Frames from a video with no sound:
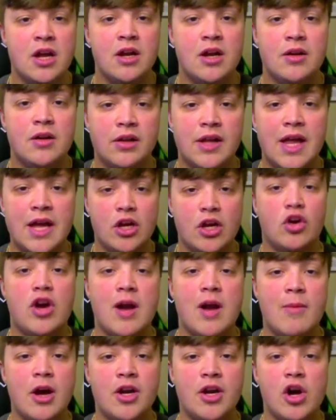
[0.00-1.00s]
Let your
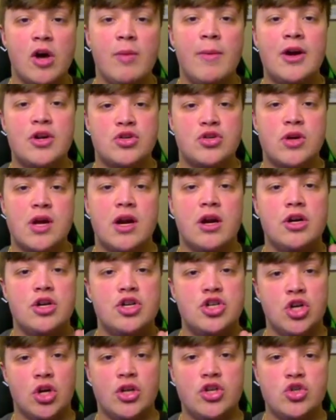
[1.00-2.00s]
grandma know about Shredder.
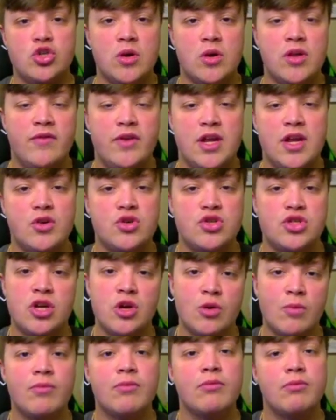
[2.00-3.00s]
She'll enjoy the videos
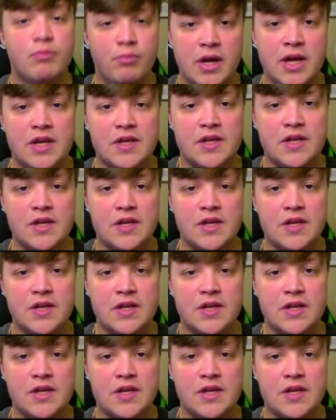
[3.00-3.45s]
too. Peace.